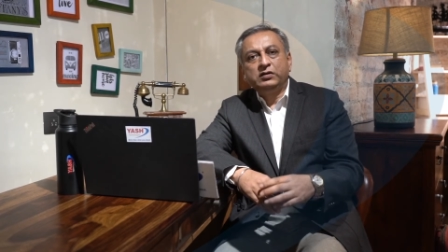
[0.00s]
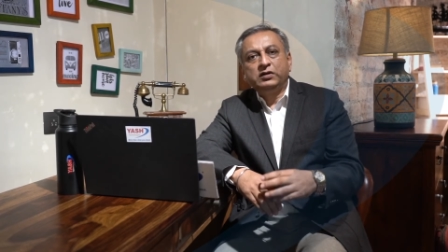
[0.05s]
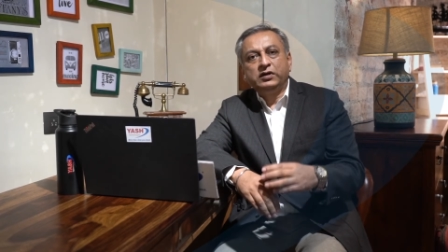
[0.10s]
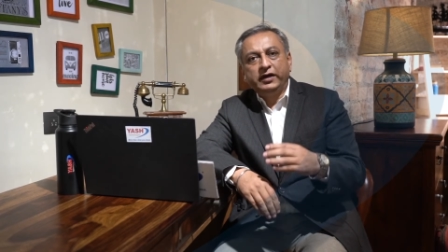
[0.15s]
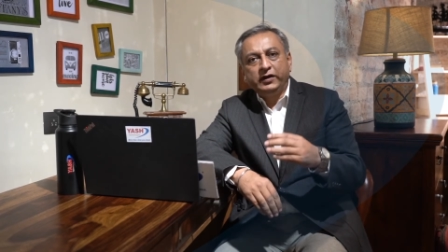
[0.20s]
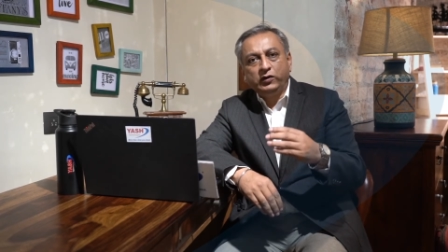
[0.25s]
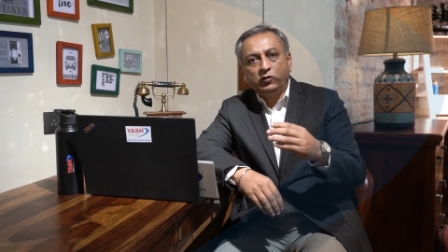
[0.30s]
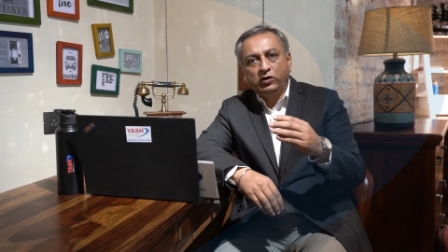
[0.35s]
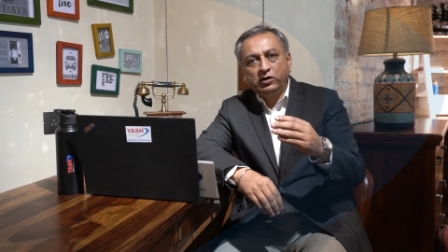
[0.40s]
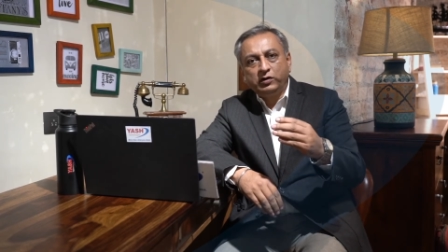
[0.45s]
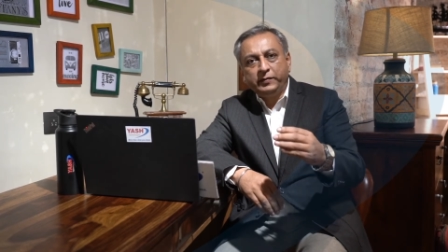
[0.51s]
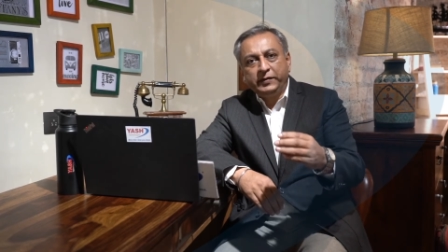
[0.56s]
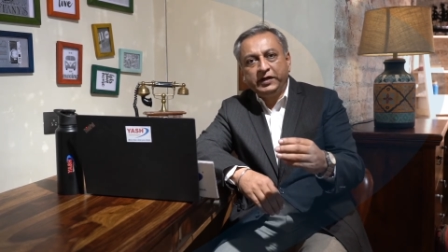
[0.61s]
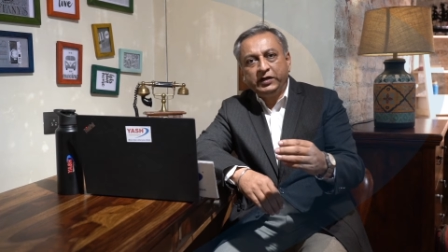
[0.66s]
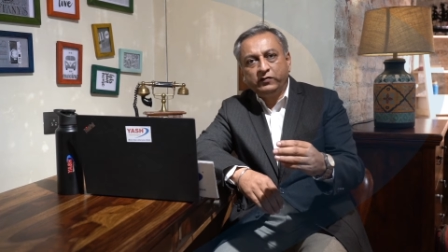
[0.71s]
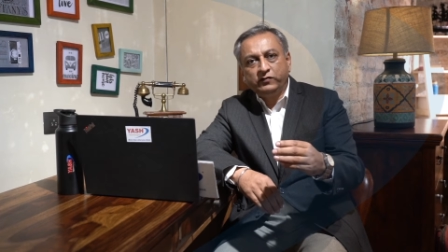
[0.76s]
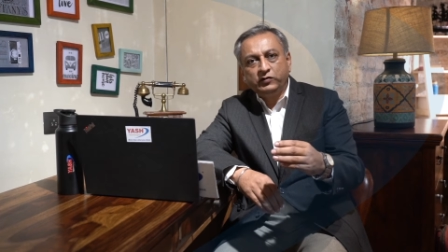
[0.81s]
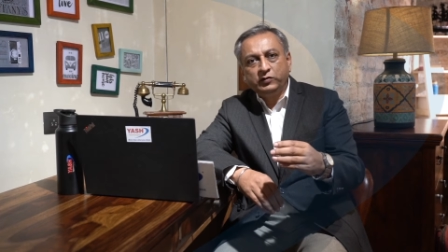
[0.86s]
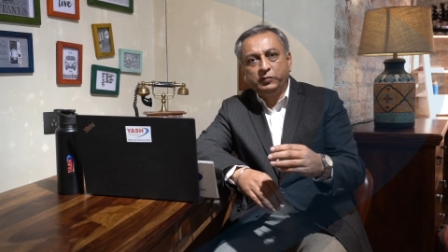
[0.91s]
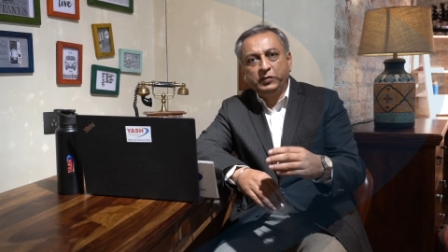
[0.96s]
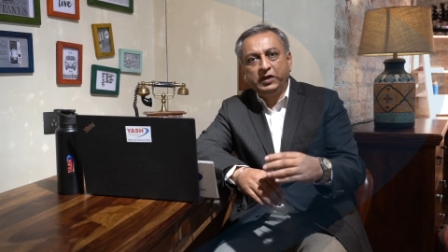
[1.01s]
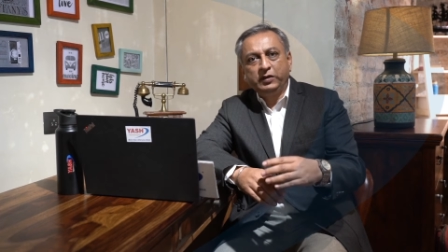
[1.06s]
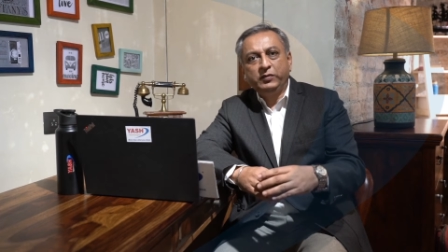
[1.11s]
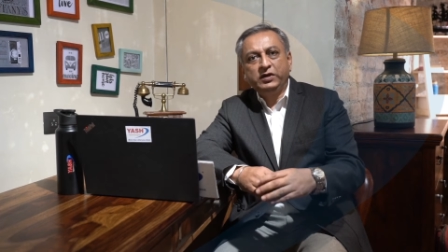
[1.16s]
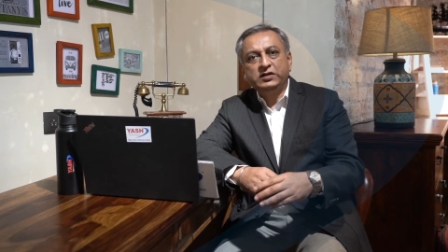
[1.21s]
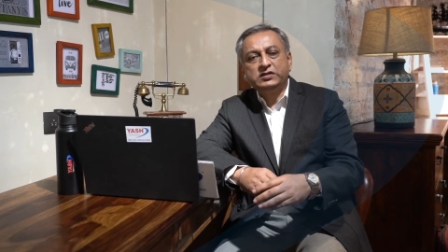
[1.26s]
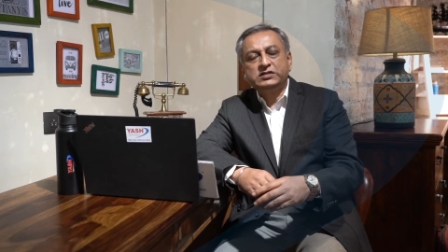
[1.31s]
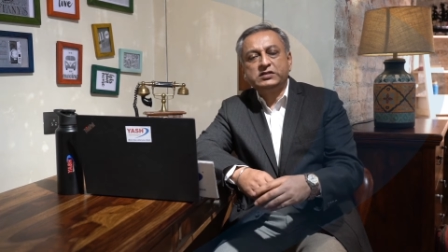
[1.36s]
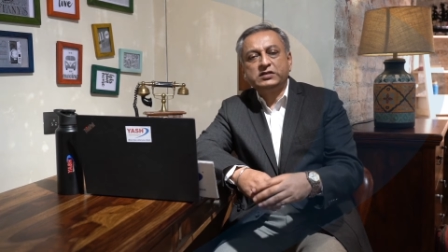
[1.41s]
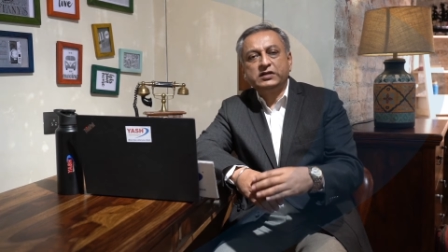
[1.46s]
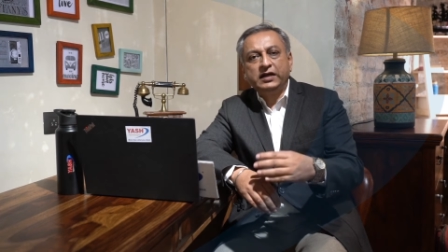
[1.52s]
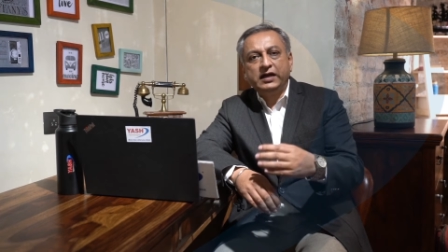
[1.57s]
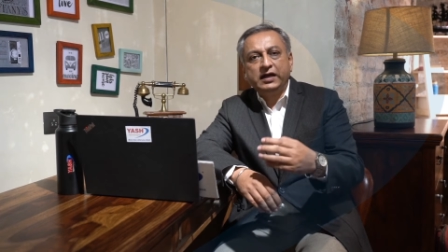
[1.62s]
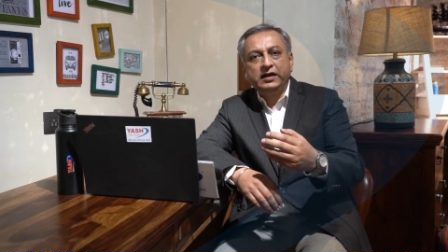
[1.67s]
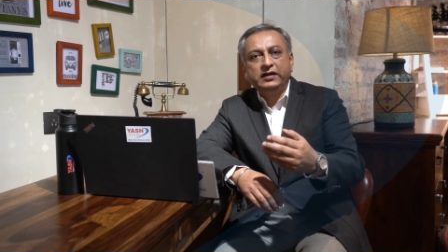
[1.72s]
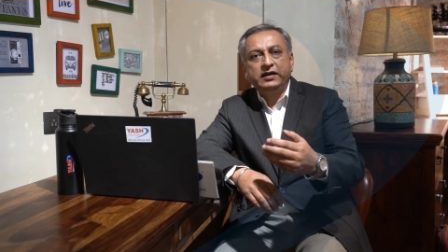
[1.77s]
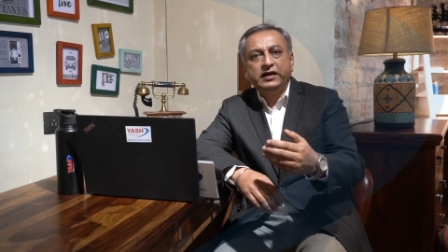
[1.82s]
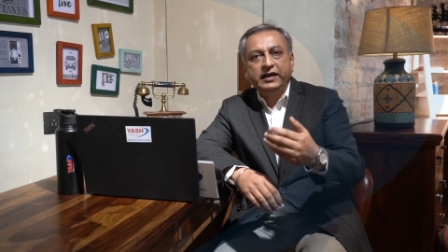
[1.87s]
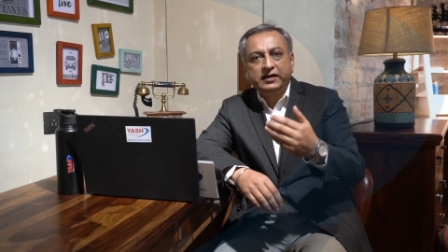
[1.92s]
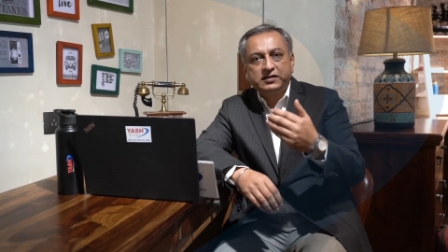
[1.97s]
anonymity of the payments
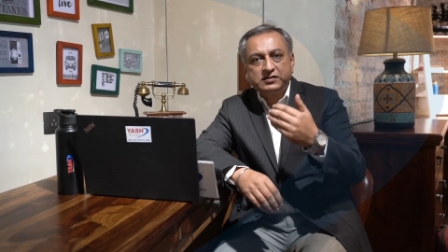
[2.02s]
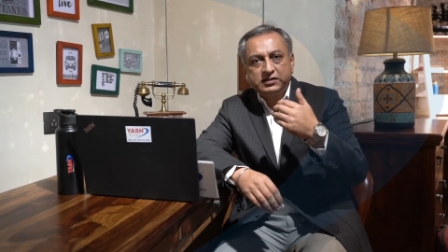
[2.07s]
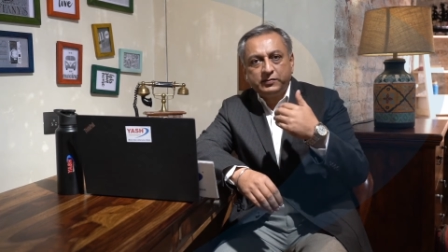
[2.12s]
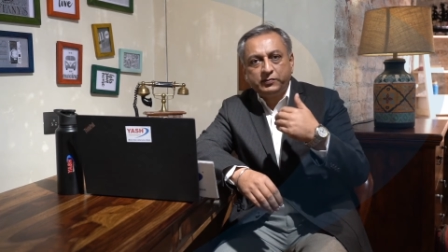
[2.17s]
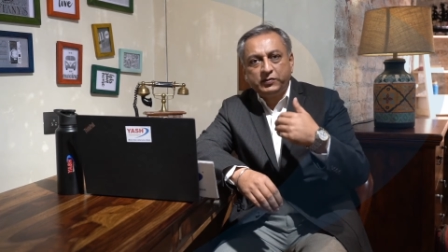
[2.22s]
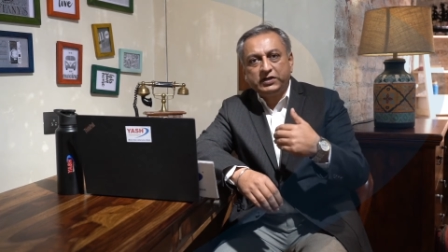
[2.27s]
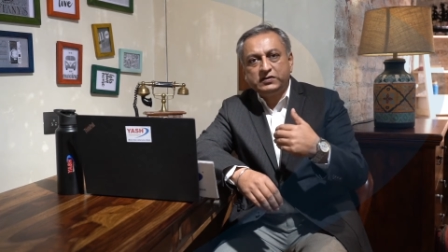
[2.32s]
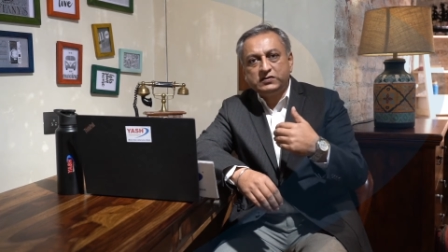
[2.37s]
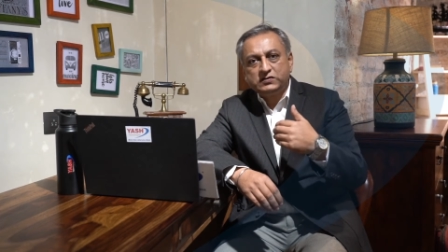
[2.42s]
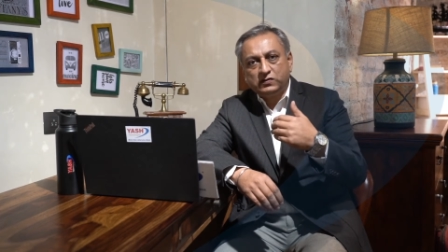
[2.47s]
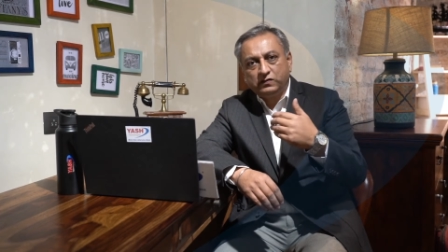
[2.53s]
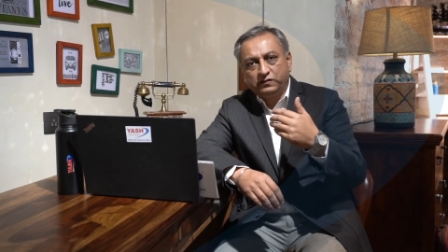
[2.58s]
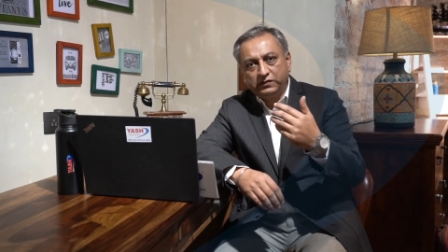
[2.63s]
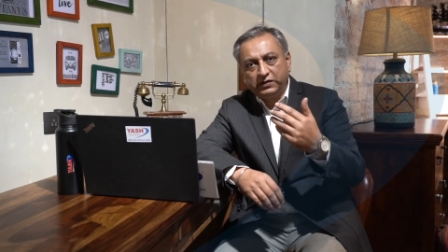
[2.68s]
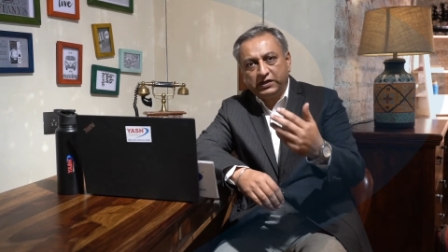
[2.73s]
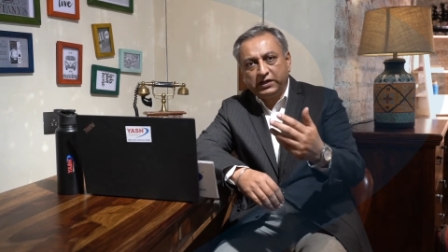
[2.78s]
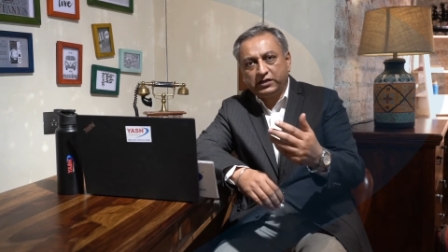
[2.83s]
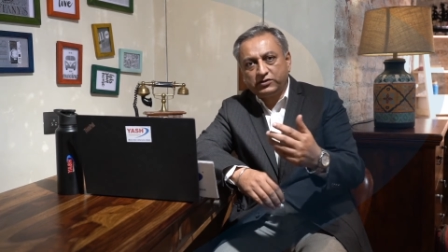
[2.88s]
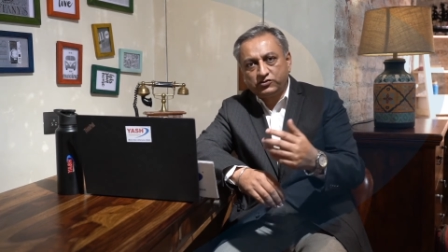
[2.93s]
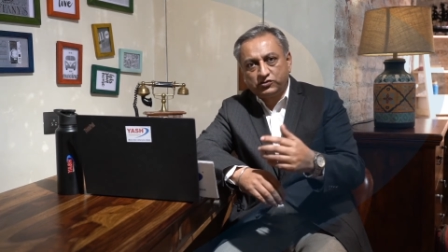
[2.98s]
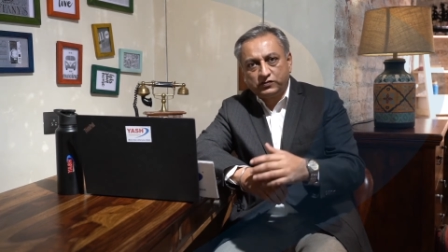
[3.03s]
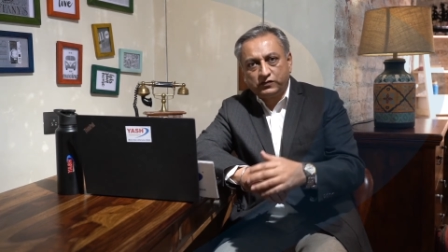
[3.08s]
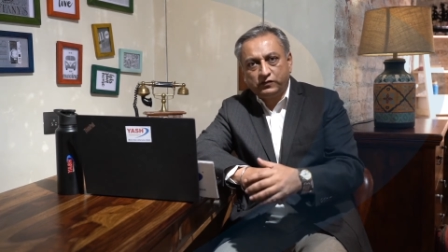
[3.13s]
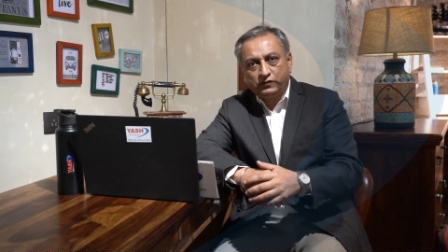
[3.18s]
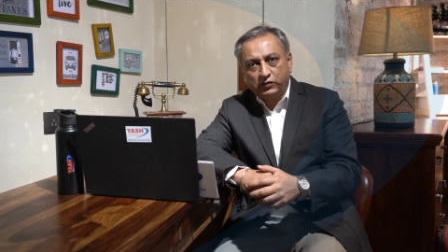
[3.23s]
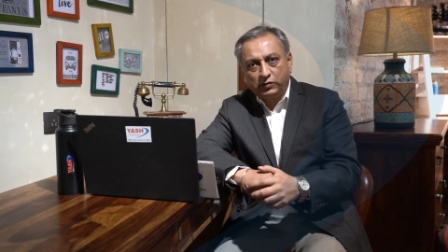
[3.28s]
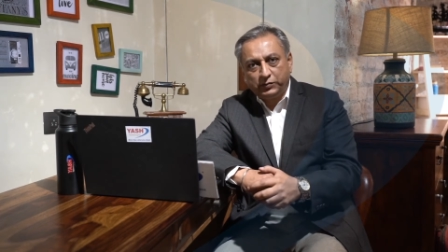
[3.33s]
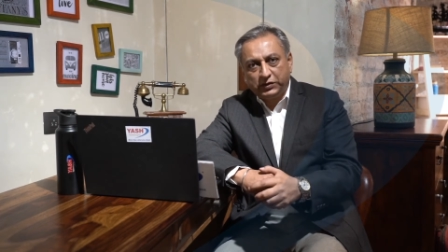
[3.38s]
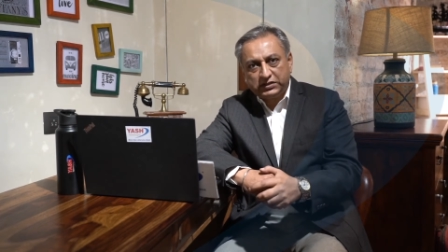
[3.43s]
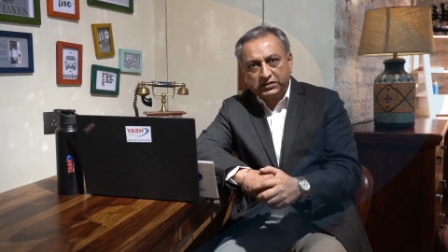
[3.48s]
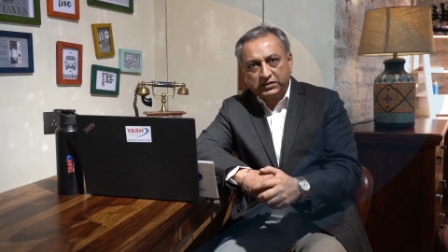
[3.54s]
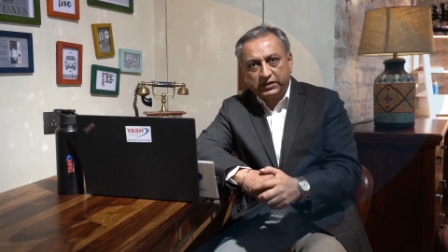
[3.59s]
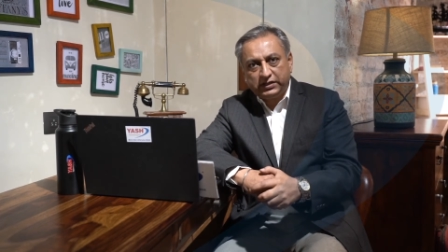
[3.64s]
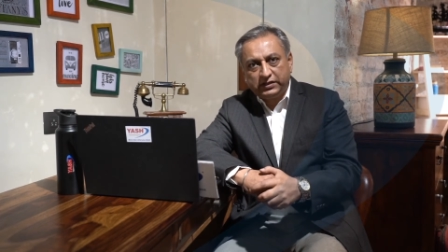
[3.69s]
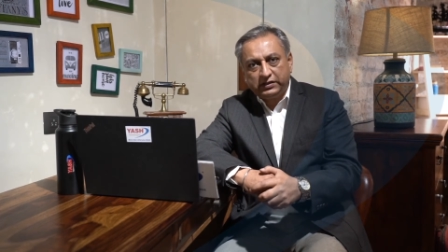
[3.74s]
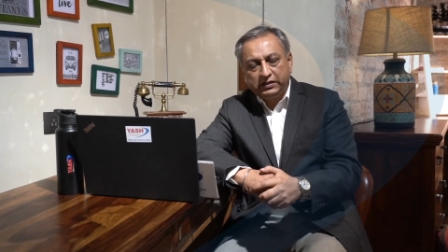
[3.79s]
and acceptance of cash from our side.